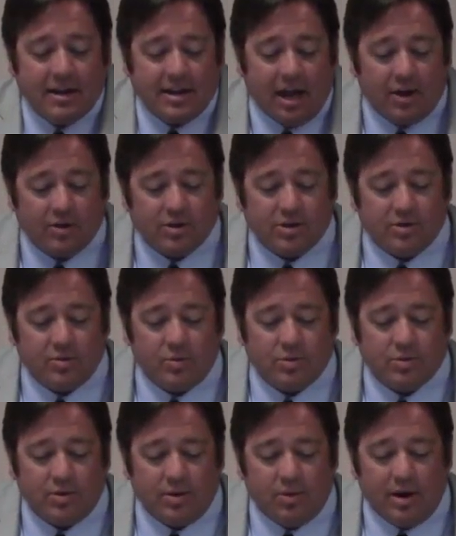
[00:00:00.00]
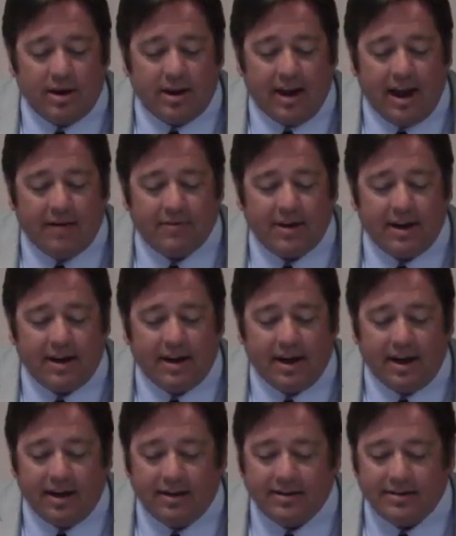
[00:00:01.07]
Now, do, we want to have
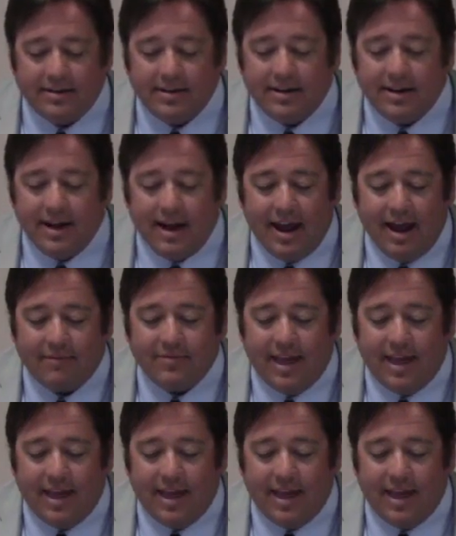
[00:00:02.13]
a, uh, One for George have too.